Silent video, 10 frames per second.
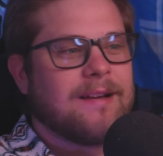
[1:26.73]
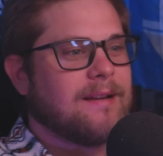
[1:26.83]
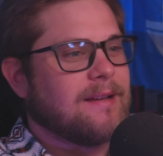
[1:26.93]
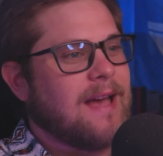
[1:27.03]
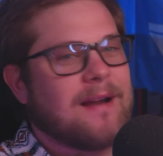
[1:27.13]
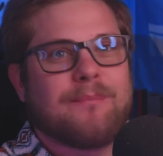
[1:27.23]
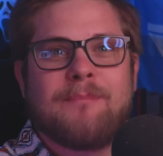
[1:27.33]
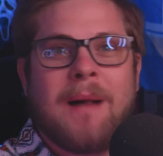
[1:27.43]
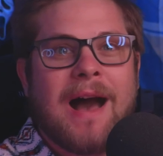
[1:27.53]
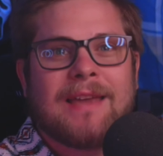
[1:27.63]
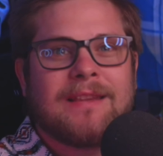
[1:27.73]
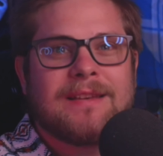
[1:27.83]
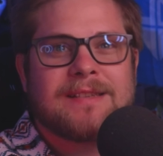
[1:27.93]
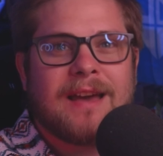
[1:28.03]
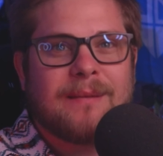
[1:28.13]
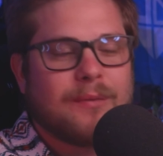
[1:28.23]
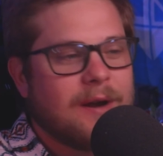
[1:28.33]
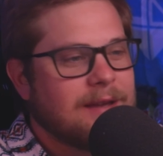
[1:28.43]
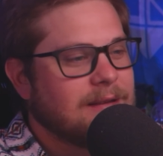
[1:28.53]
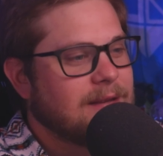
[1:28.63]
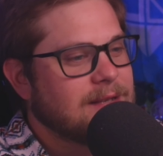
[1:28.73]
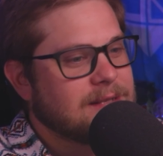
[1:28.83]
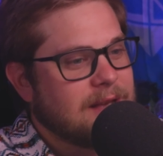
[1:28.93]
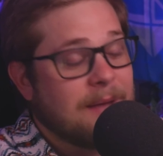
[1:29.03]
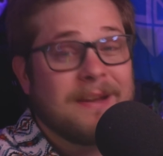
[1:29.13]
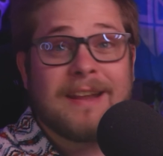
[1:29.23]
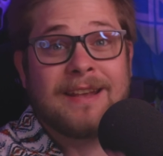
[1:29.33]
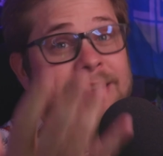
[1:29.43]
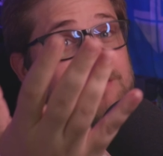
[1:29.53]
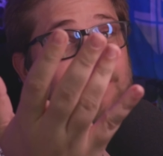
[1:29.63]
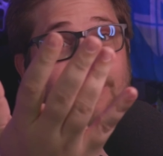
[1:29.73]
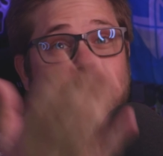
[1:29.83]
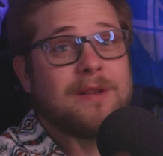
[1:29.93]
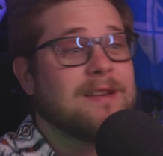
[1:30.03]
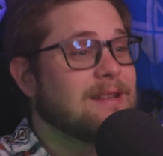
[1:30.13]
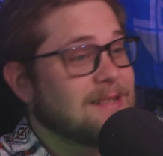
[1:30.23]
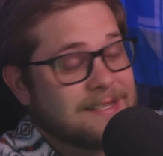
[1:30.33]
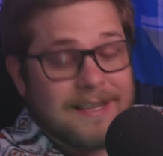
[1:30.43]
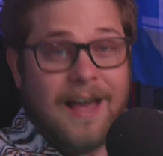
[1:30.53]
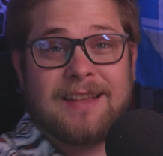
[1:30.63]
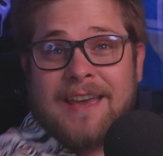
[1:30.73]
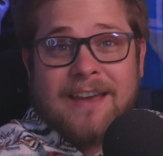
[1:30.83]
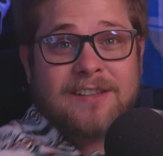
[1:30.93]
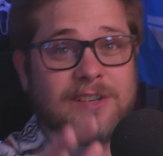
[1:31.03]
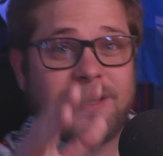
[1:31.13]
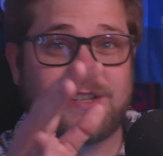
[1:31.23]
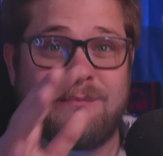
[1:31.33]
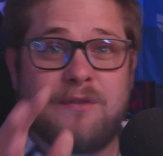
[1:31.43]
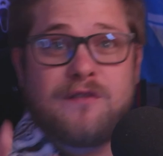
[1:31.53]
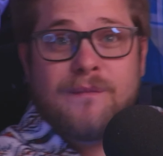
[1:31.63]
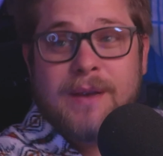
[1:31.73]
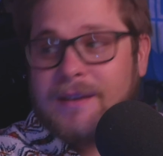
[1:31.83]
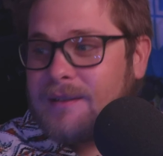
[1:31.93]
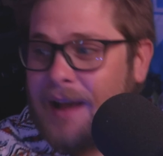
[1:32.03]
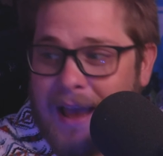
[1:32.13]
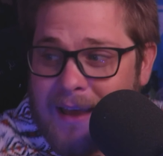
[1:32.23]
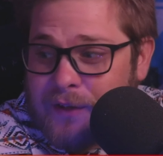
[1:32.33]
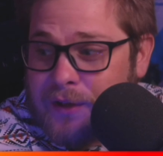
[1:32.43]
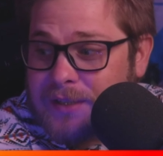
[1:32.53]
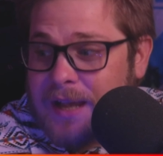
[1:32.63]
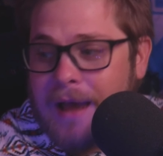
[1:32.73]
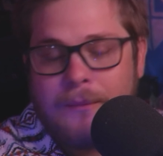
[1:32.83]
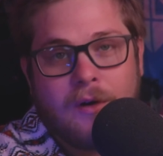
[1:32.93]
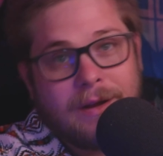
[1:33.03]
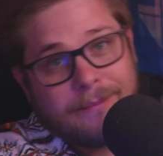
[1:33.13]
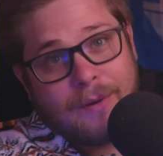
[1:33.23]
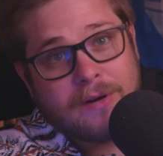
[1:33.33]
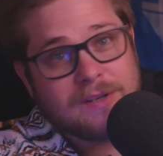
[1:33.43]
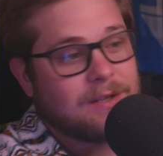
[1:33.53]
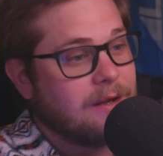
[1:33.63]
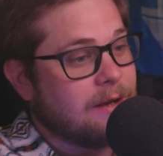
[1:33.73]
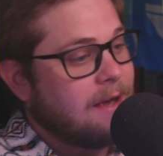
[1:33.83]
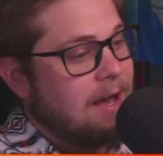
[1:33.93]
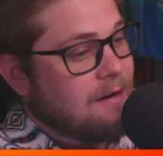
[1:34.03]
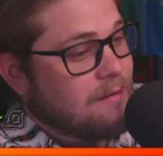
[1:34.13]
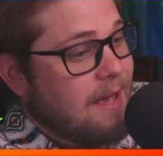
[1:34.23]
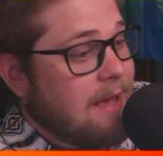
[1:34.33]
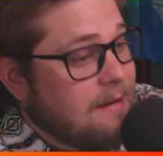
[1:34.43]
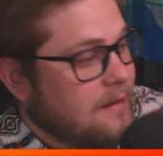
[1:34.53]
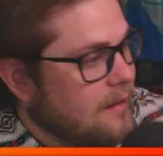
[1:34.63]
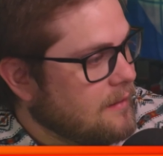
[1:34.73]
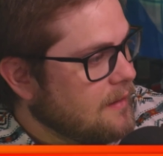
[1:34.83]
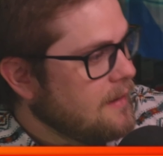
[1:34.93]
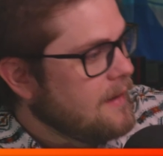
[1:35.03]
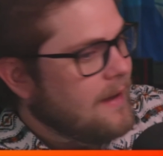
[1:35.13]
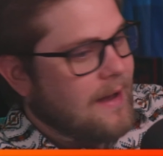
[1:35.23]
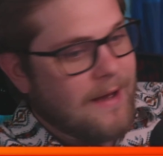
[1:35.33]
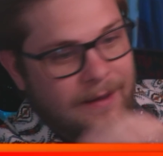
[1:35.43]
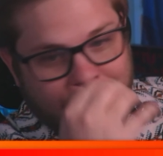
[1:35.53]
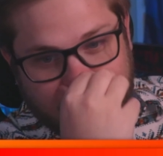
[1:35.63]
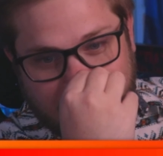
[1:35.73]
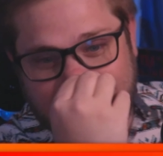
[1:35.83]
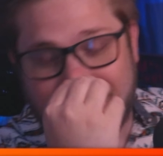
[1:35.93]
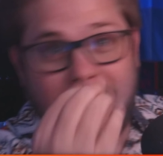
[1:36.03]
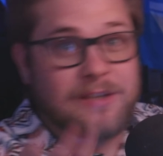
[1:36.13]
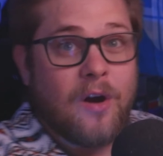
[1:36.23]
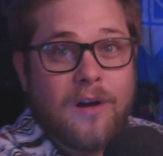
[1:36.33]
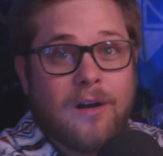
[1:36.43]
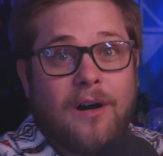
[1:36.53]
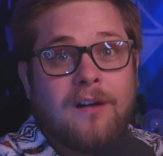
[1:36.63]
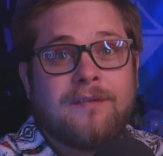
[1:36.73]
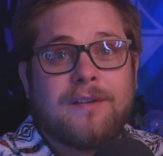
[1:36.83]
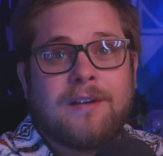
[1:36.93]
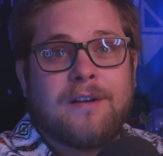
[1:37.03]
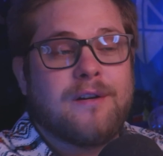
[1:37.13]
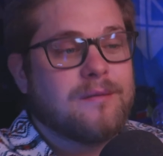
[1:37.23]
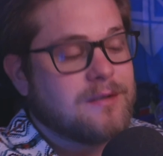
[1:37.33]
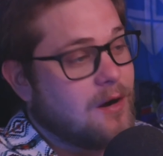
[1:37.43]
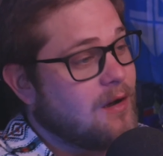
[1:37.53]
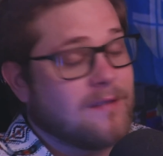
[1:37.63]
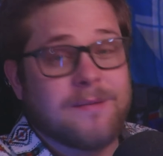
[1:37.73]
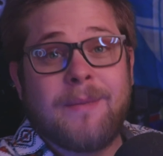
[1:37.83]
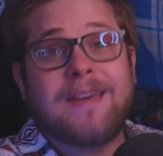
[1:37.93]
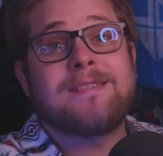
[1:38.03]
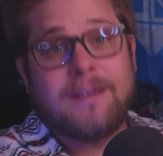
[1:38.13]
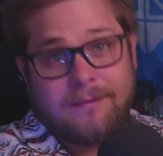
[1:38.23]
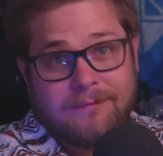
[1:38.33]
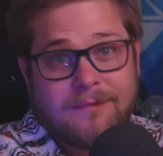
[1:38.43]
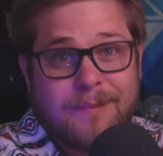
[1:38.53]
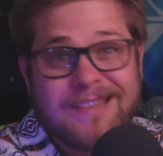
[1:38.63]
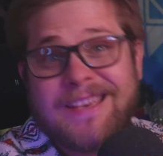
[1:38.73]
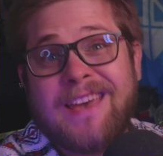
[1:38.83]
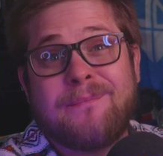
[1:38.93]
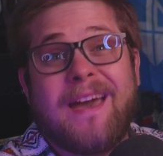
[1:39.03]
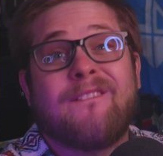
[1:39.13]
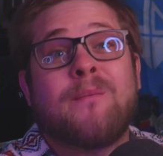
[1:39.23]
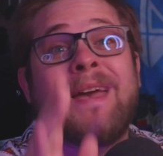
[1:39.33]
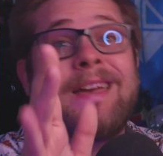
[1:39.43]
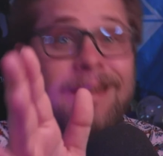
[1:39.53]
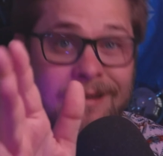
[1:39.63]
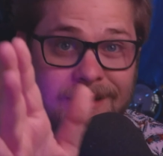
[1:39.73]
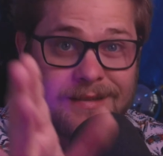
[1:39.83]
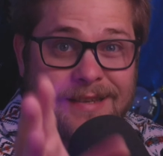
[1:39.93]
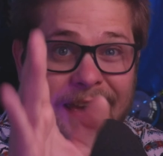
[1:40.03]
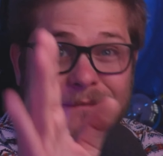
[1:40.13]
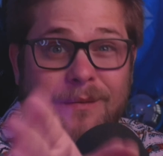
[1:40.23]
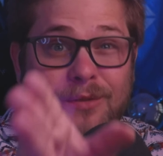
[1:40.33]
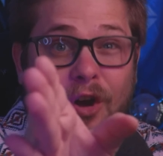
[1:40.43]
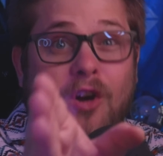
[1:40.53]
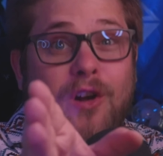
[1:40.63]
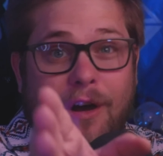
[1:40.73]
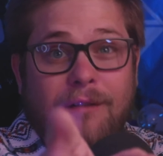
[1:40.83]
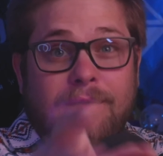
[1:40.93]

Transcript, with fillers: Kind of mindless, kind of brainless. I mean, it, it is fun when you get to slide canceling. It's a movement. I have a good time on it, personally. I don't hate it. Um, it's not Tarkov, you know. Tarkov's amazing. Best game ever made. Escape from Tarkov.